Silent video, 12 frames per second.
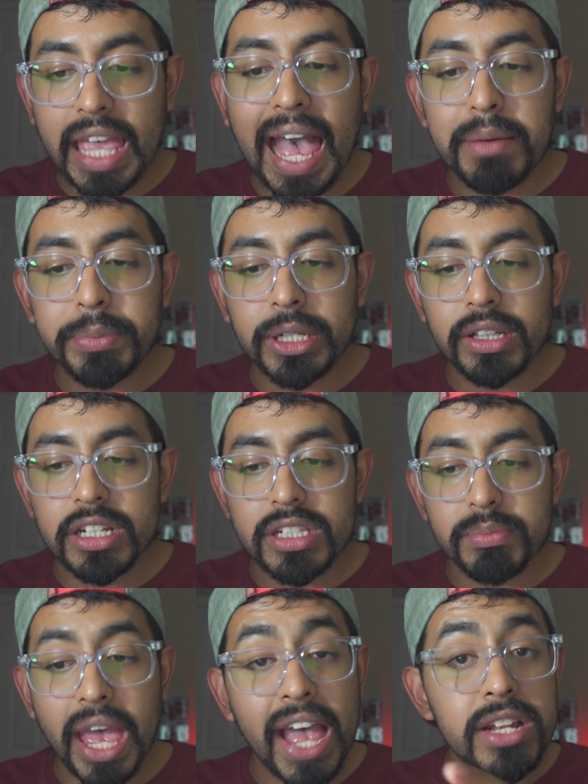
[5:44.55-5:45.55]

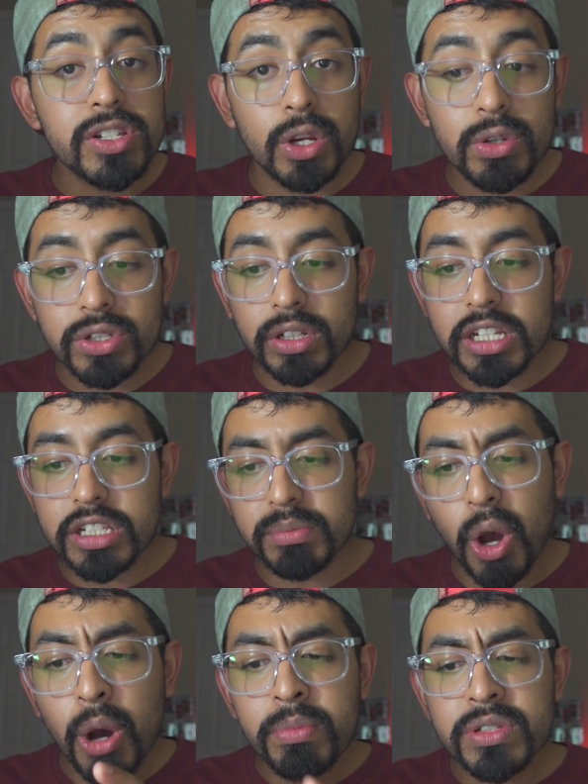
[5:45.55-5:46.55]
capitalism and
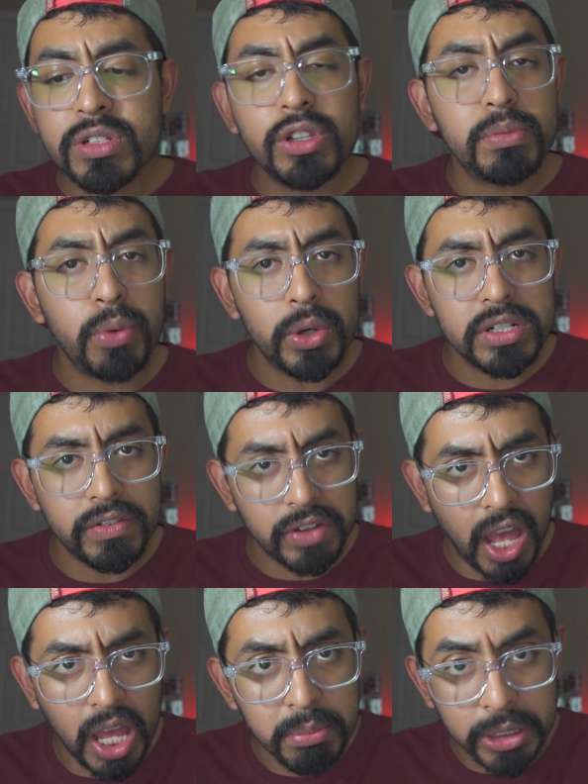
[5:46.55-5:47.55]
socialism, almost to the point of
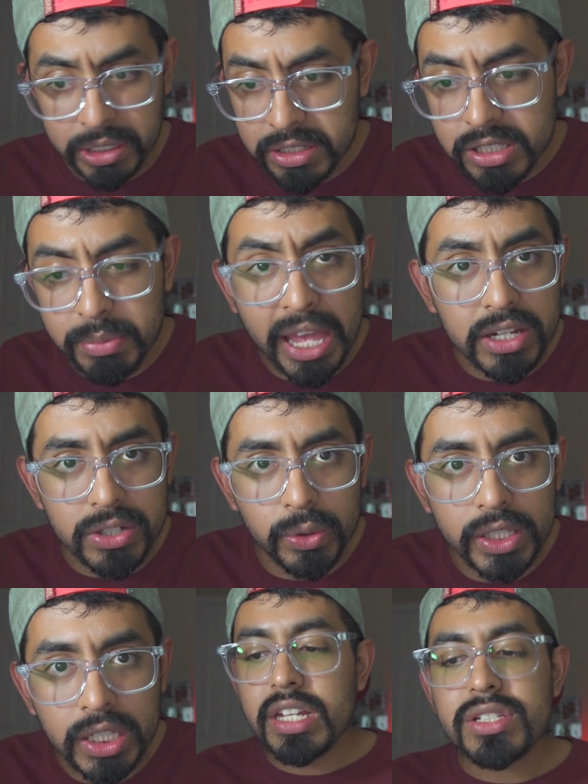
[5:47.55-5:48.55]
communism,
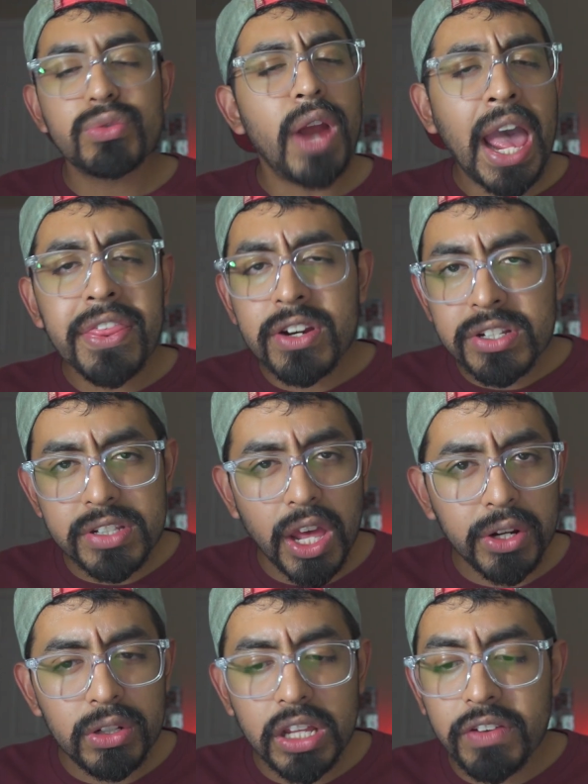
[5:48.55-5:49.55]
actually. It's rather
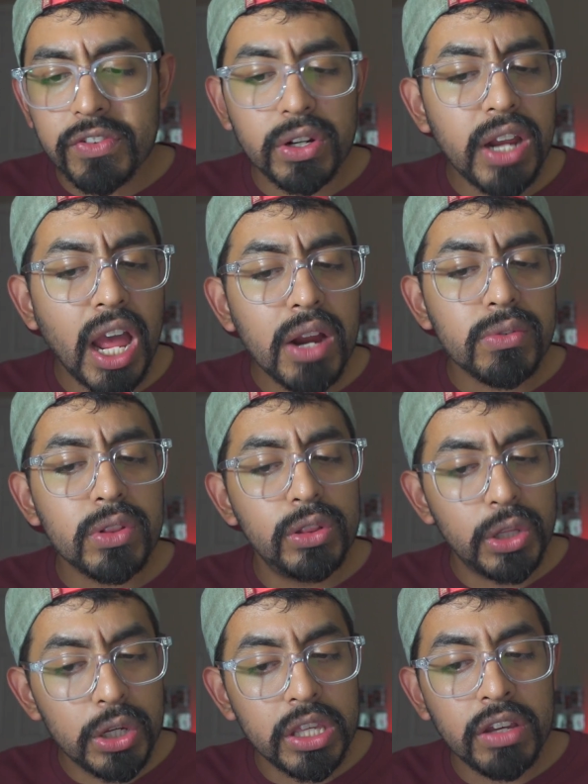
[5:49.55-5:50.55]
subtle. If you're not
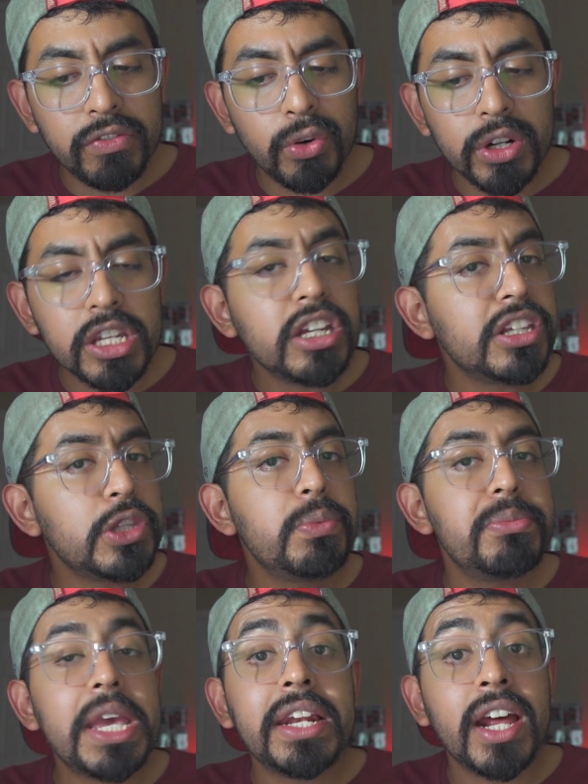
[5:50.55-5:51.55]
looking for it, you
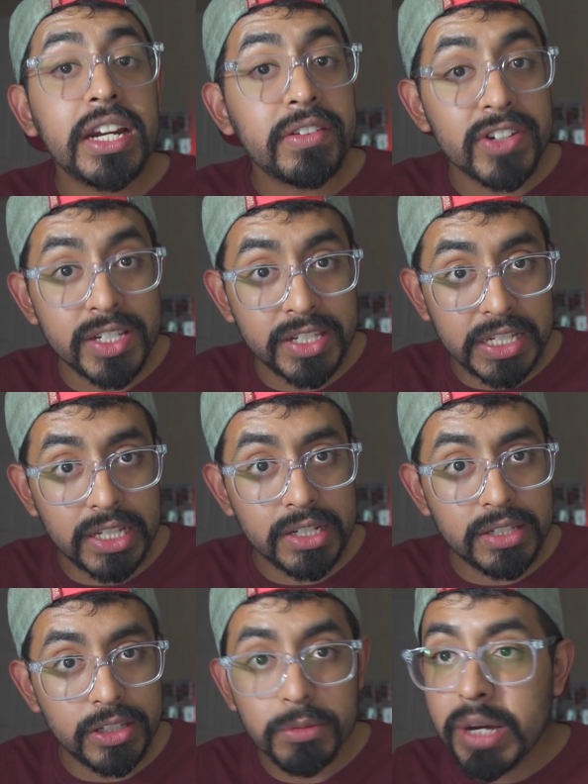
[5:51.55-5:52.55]
may not even see
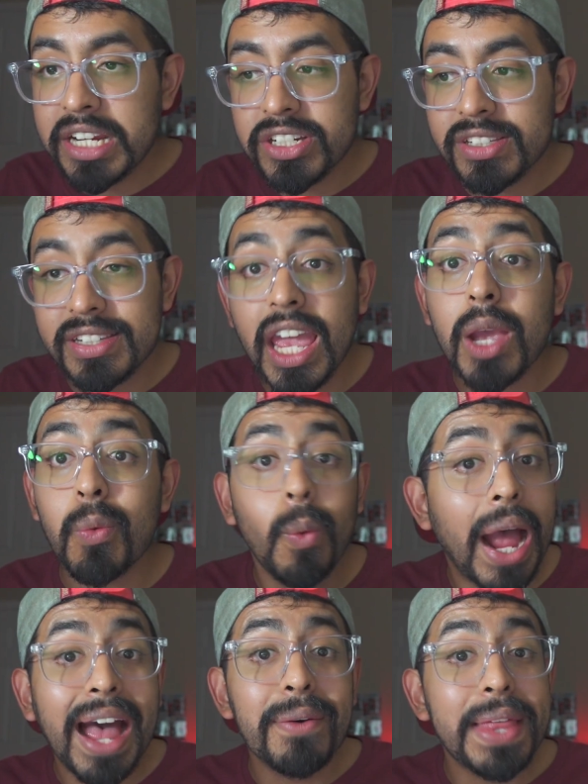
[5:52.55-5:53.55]
it. You might just say,
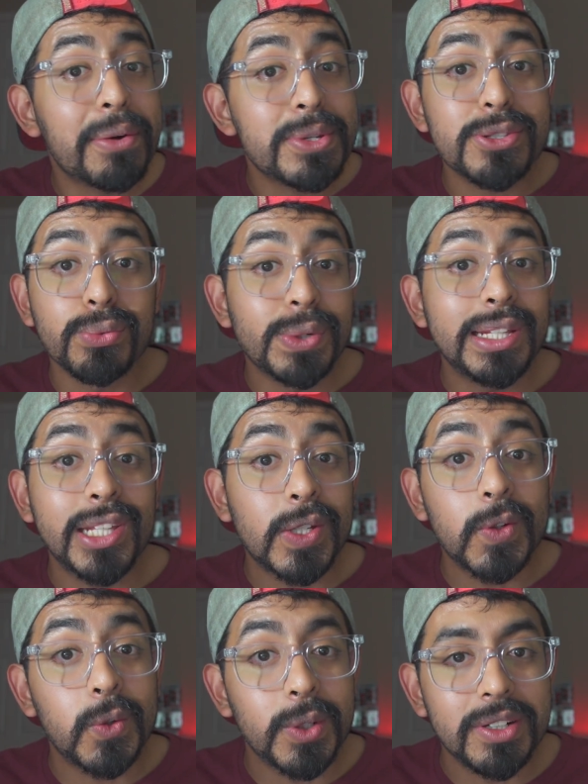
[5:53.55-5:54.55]
wow, that was really
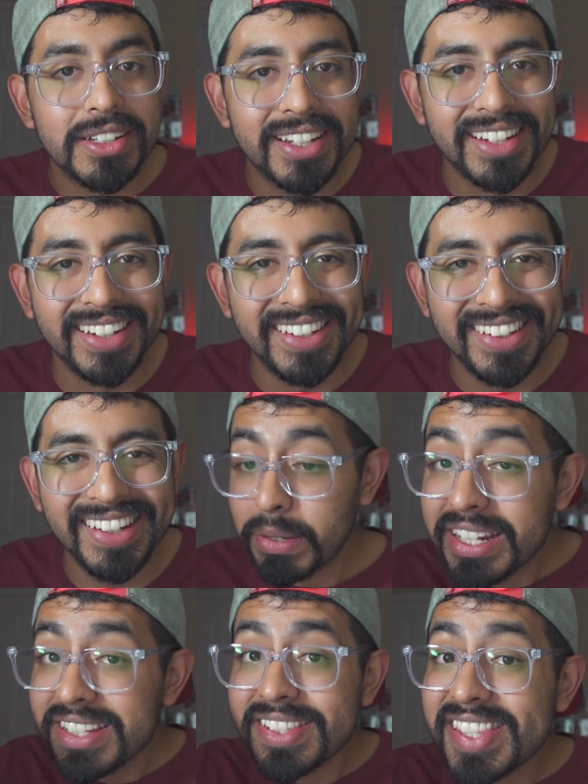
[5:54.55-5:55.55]
cool.
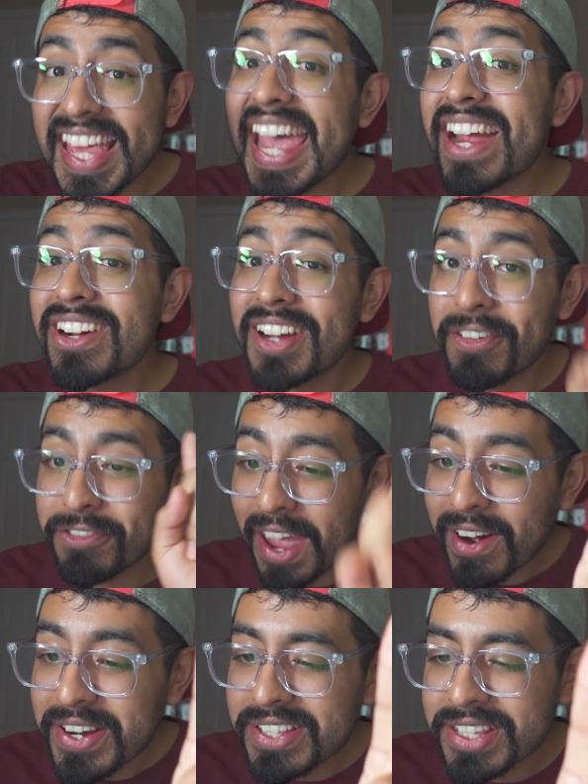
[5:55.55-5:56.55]
But it's there,
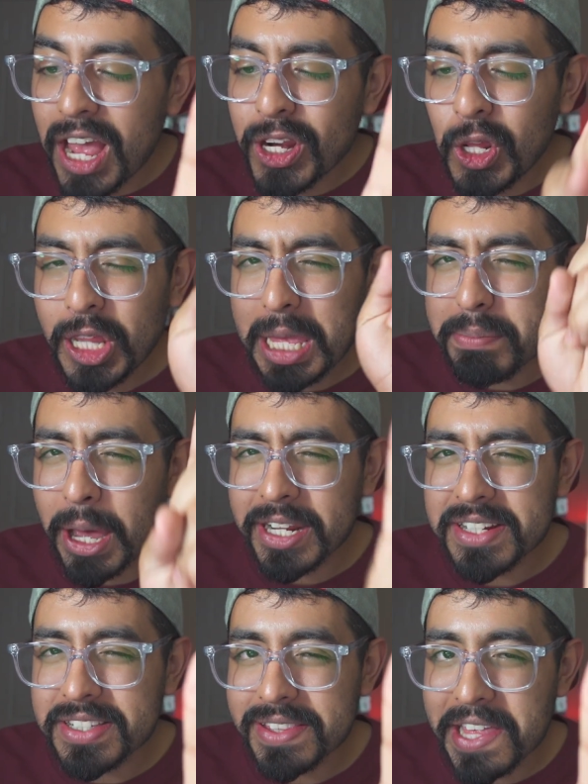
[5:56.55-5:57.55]
very subtle, but
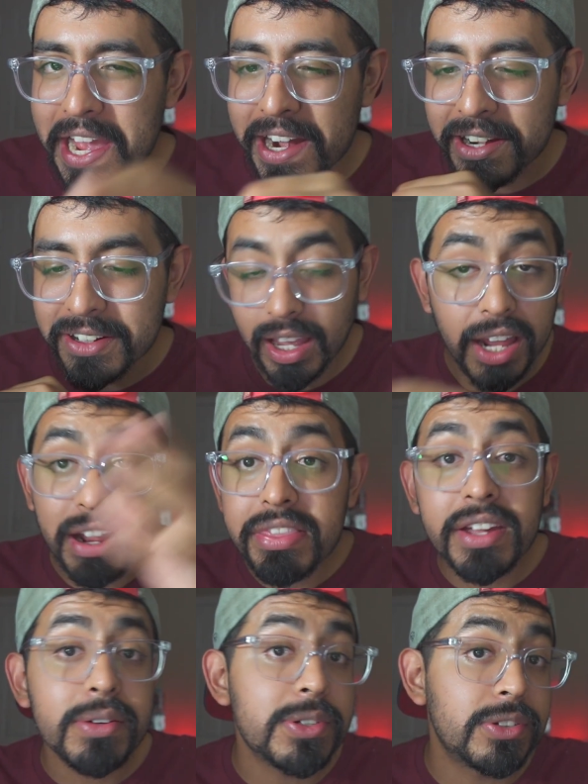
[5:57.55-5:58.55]
it's there. And I
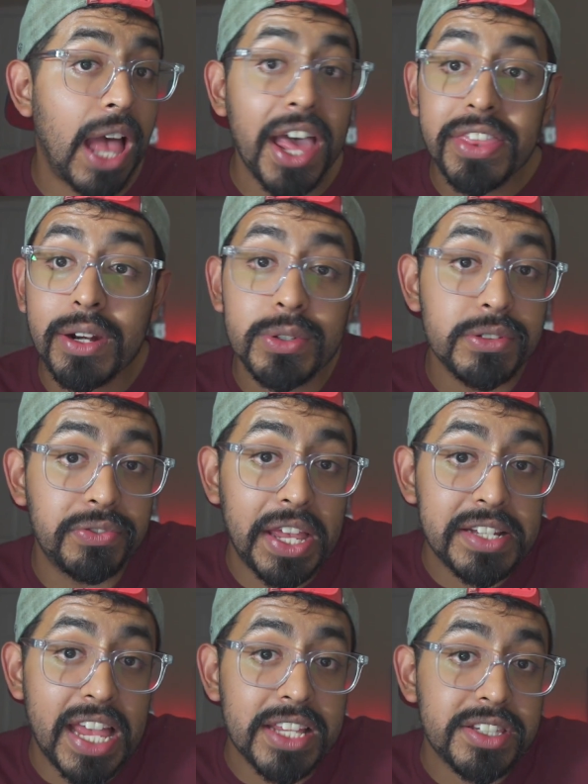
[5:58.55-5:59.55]
thought it was
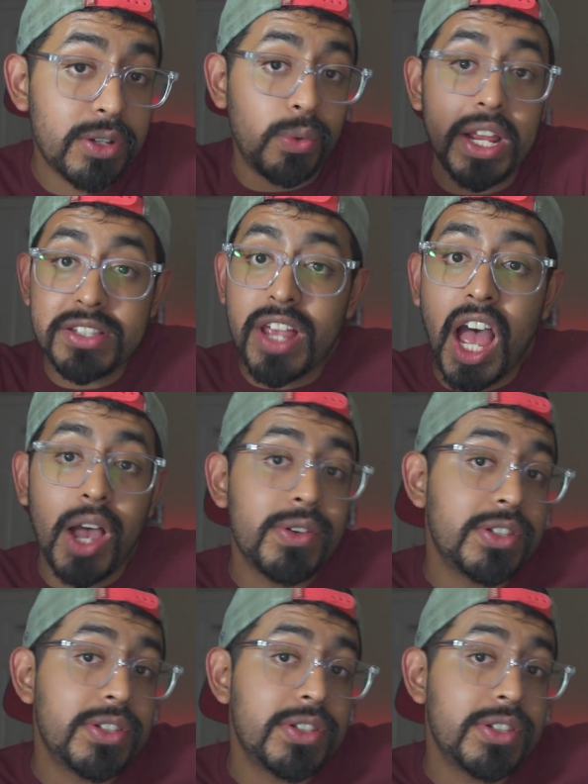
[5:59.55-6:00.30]
fantastic. When I saw it, I